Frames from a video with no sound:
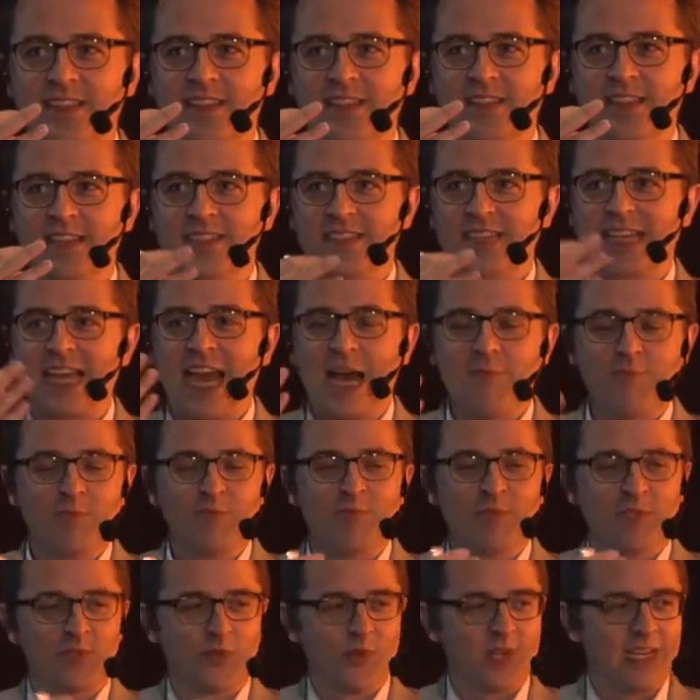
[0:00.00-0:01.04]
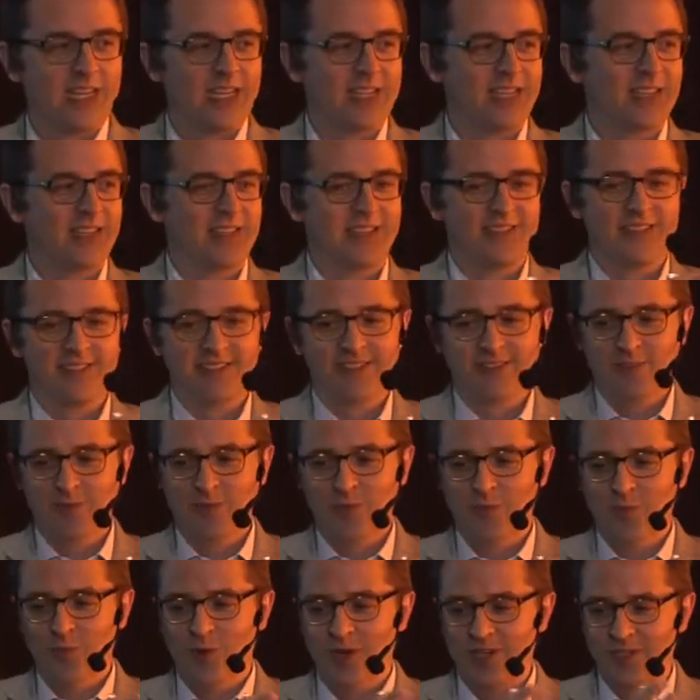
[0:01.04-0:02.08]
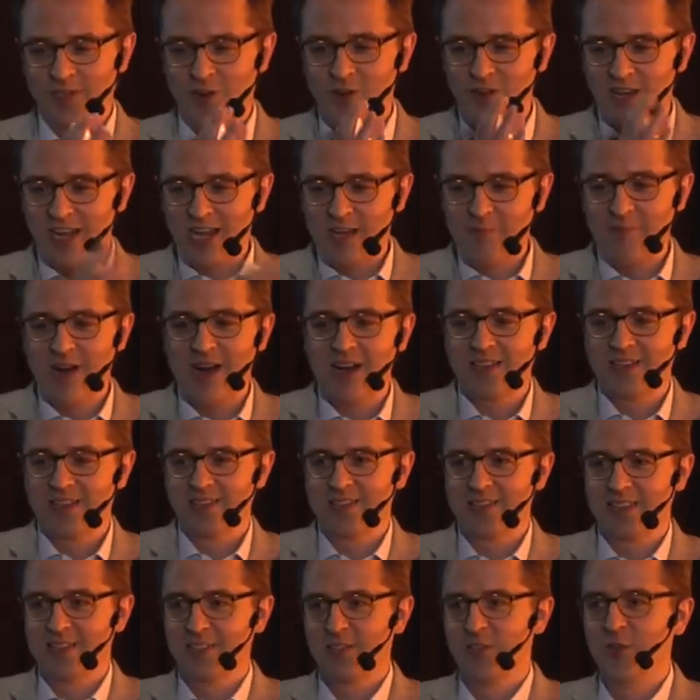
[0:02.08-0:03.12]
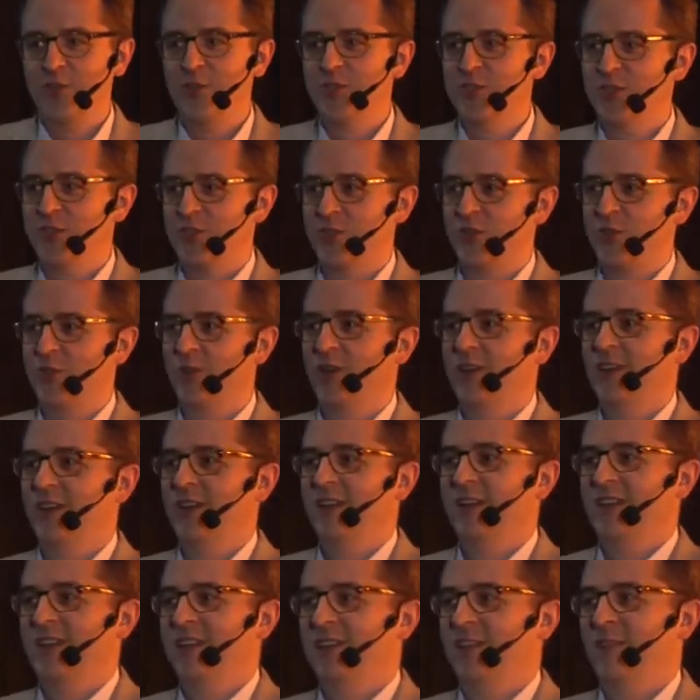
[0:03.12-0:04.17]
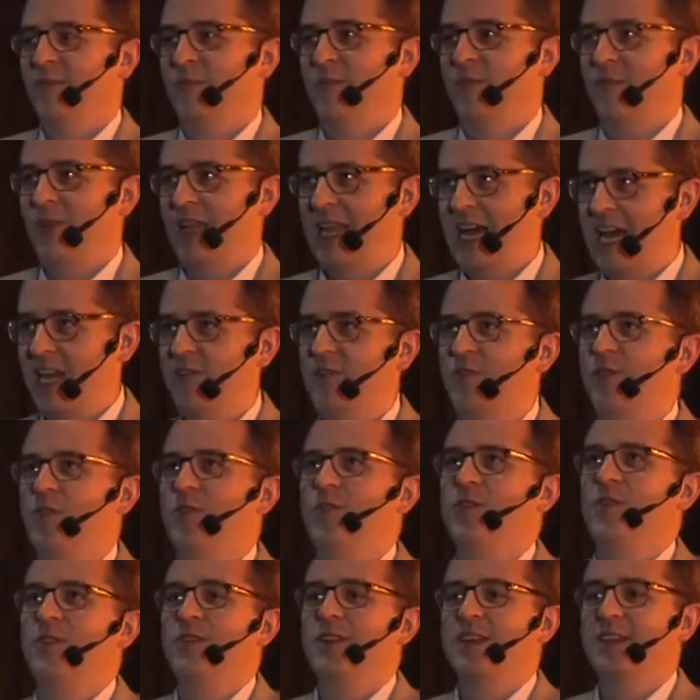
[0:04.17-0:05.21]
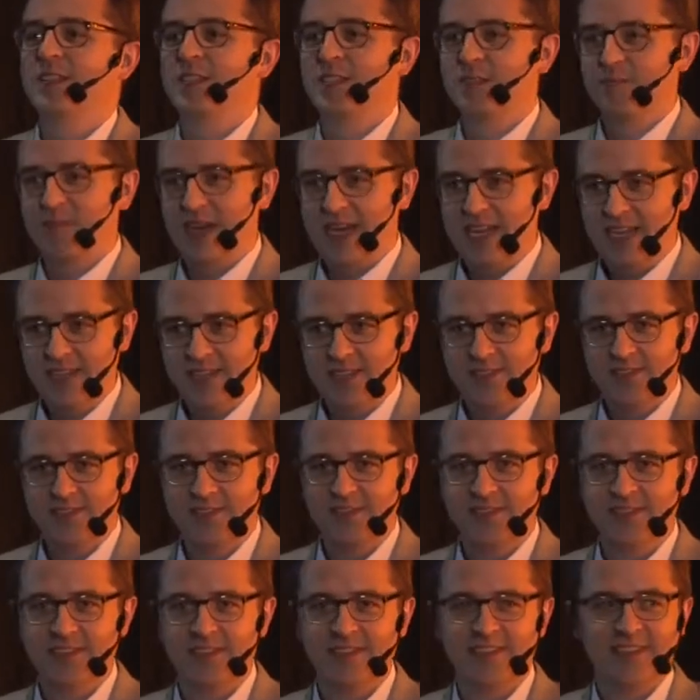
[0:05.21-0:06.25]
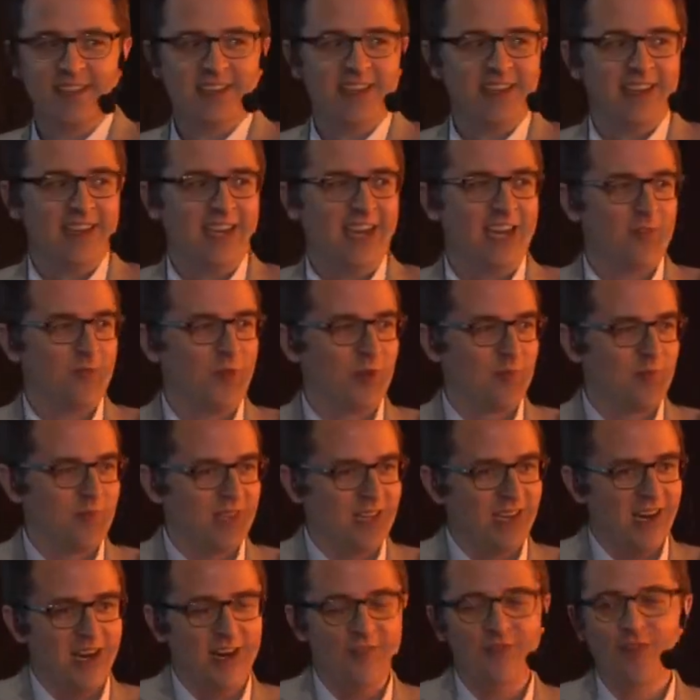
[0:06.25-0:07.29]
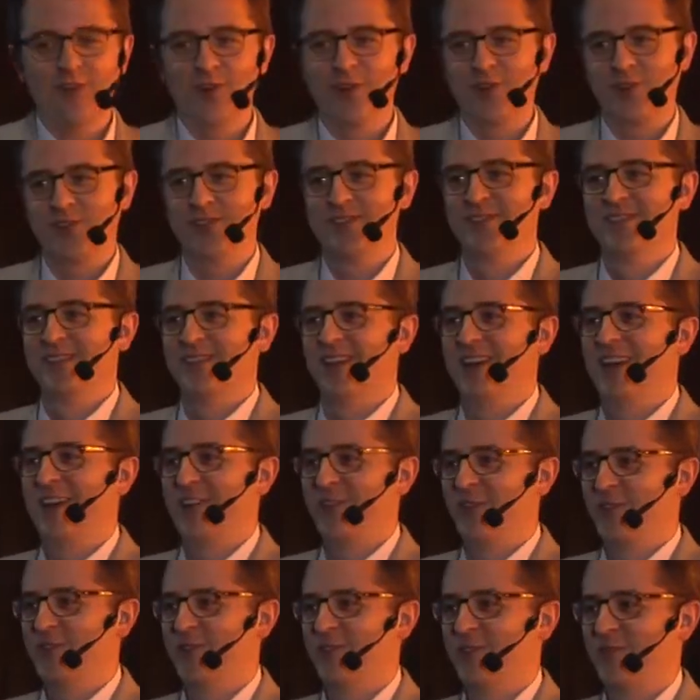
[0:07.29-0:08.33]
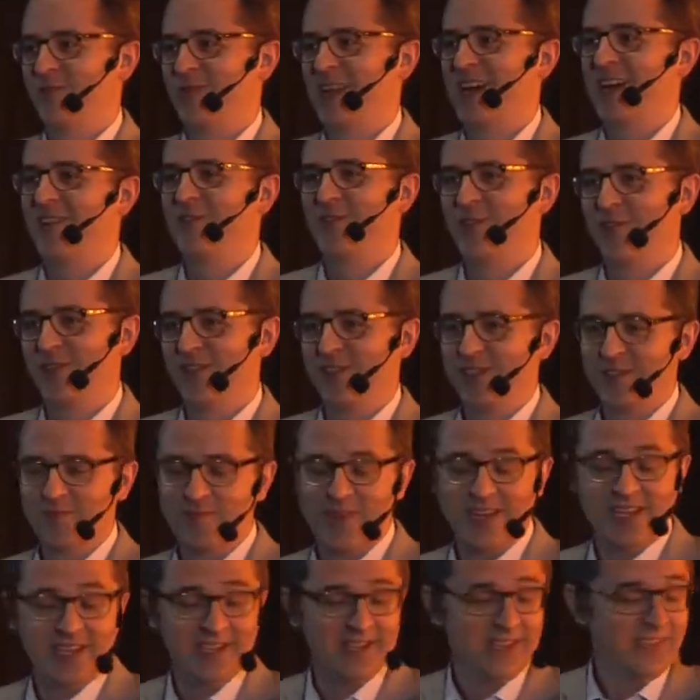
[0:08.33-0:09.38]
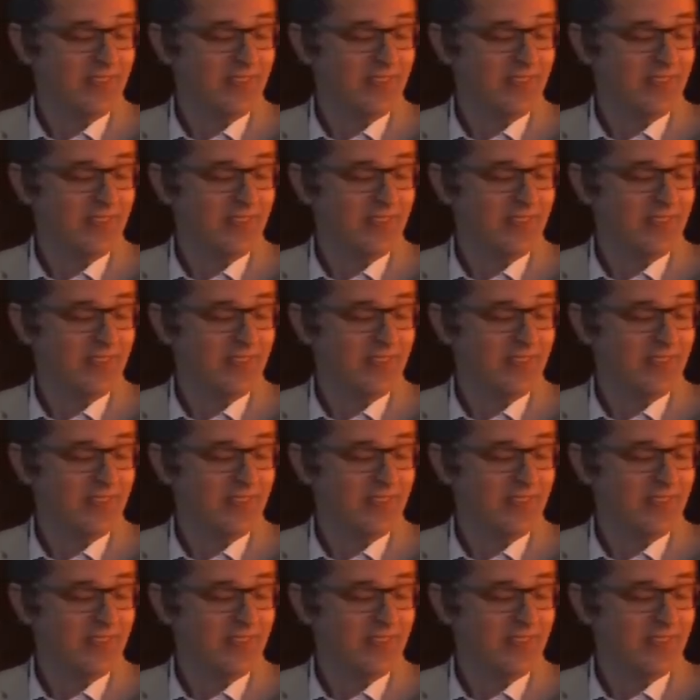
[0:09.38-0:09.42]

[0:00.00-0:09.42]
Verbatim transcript: there's a gap between what online marketers are used to plan for and spend, and what P R folks are used to plan for and spend.